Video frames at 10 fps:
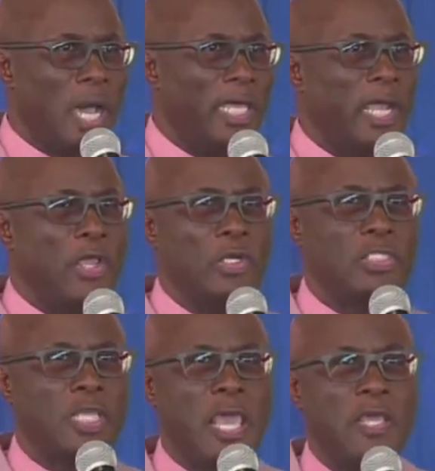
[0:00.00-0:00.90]
I hear
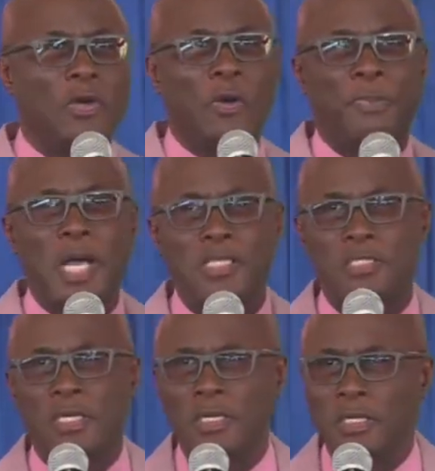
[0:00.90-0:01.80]
you saying, oh,
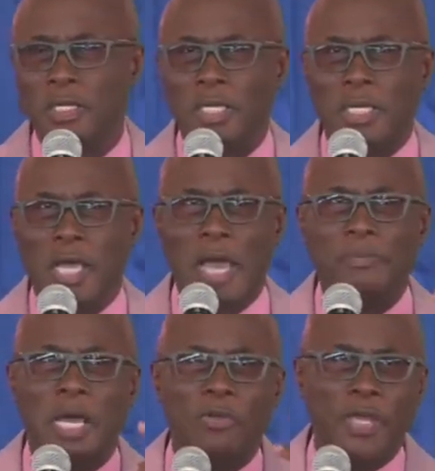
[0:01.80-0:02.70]
Pastor,
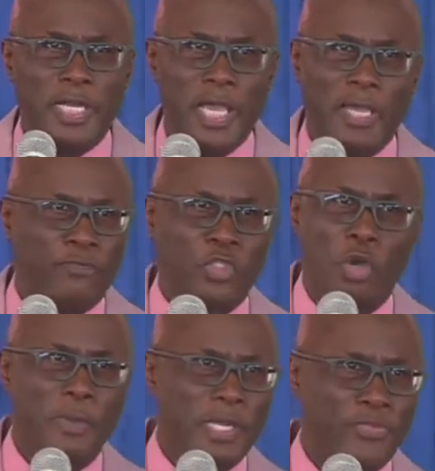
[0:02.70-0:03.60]
I'm not ready. I have
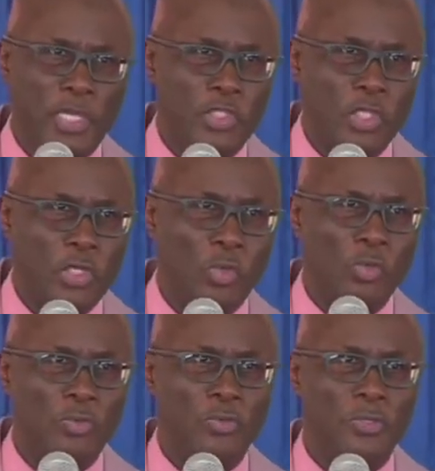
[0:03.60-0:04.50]
so many things to
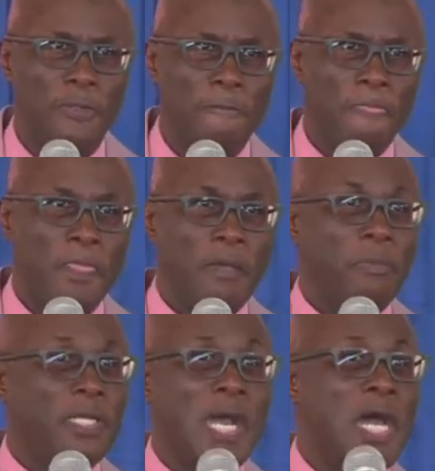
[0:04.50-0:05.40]
do.
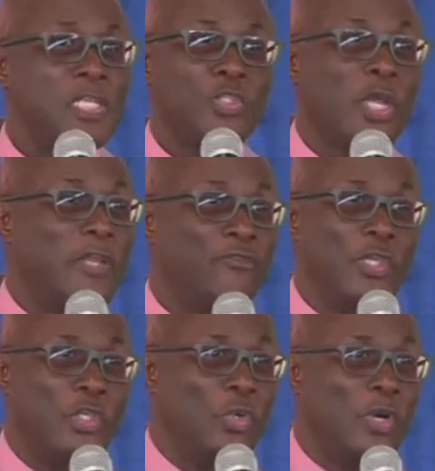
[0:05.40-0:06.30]
But God is ready
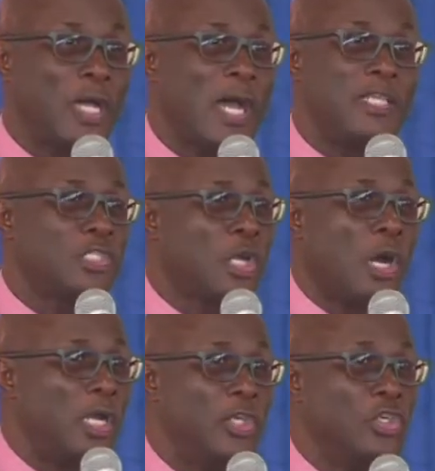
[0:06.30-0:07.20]
for you. God is
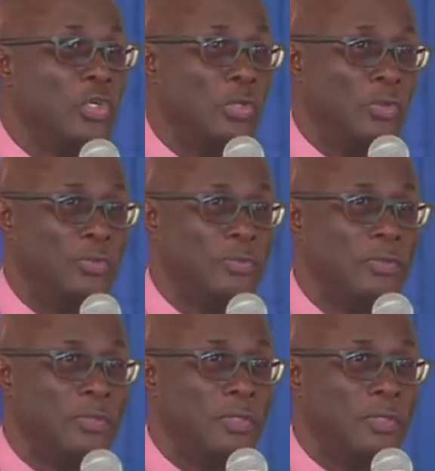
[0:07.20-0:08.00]
calling you.